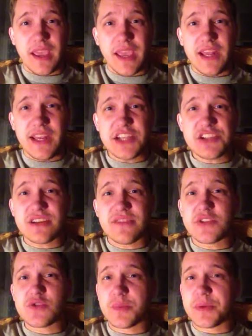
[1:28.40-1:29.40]
And each
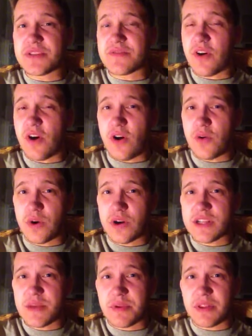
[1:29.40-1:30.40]
individual piece of hardware
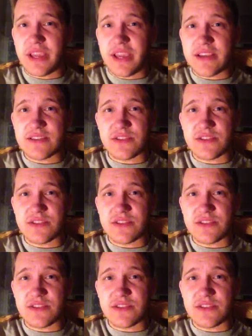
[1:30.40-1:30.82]
typically has